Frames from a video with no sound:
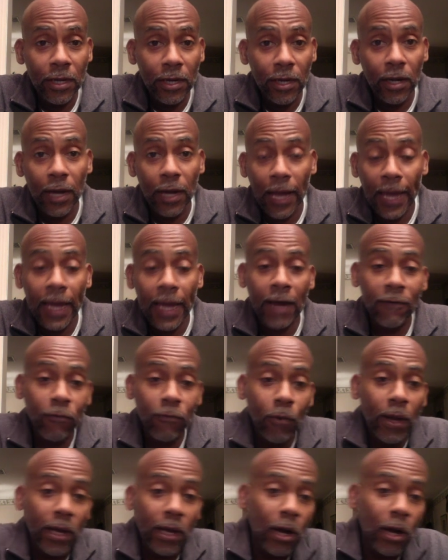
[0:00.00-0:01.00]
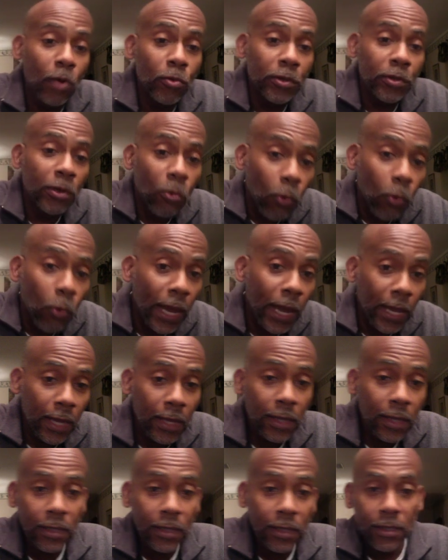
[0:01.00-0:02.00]
or halfway on the
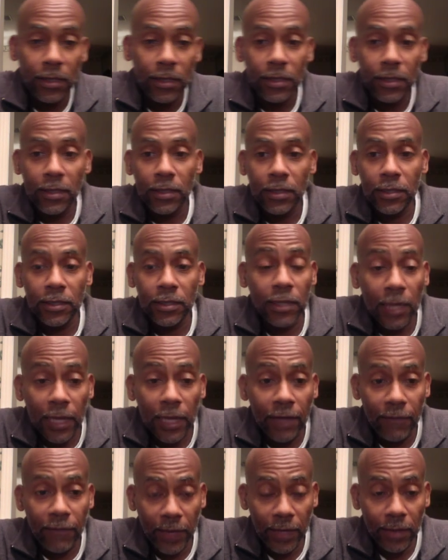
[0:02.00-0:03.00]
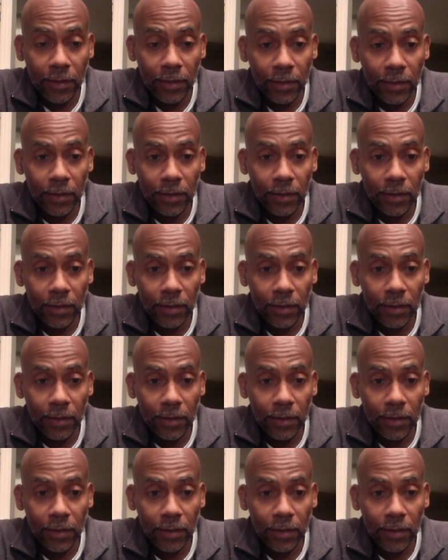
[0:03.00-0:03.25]
way to living.